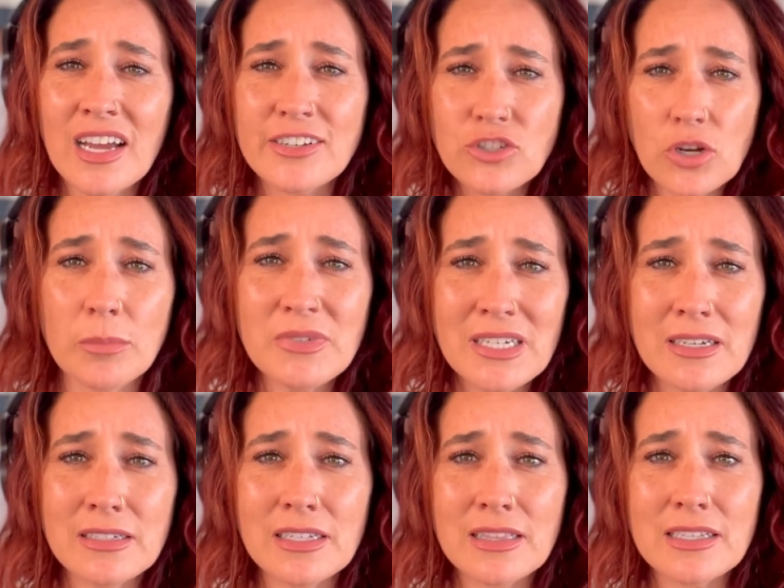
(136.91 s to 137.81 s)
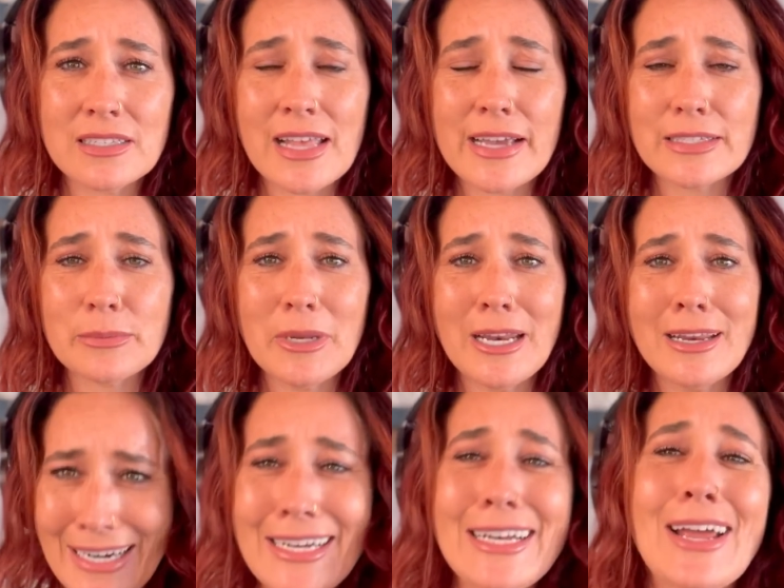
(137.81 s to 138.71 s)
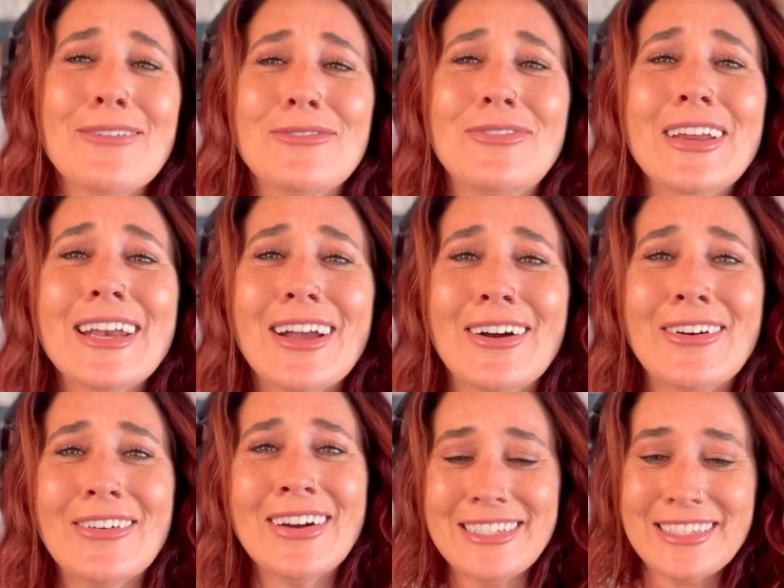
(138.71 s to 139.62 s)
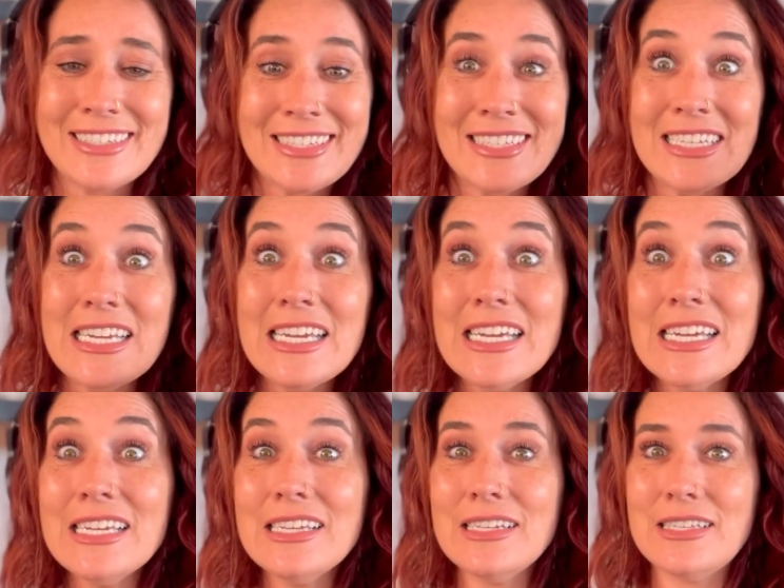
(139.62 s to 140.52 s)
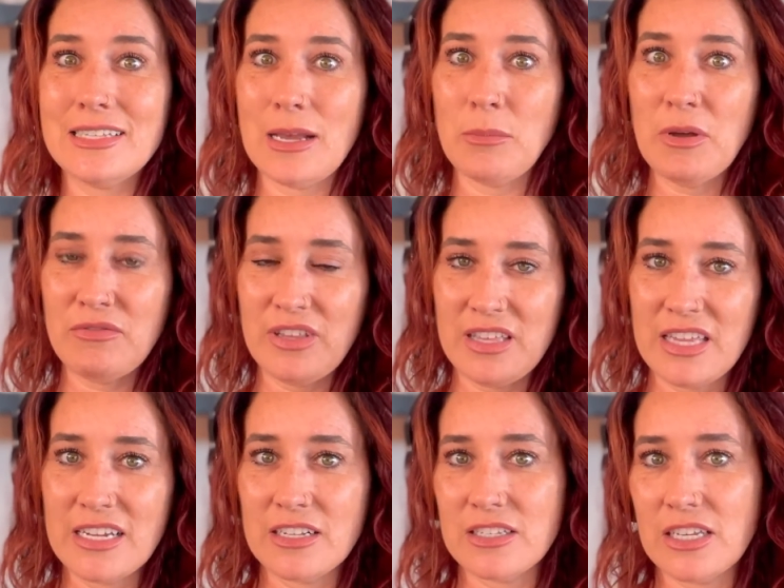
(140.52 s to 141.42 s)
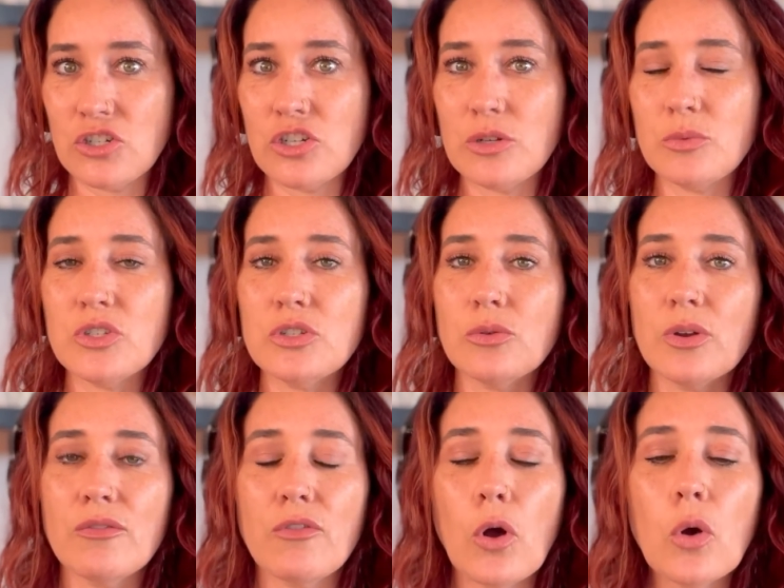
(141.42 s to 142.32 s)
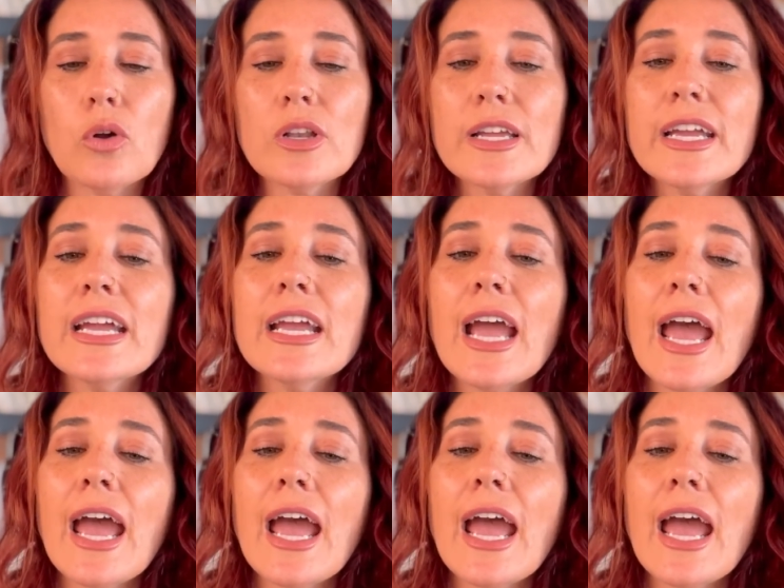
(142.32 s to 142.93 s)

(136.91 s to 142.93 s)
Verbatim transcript: I jumped in and did this last minute. I didn't have the video to see some of the things that she was doing vocally.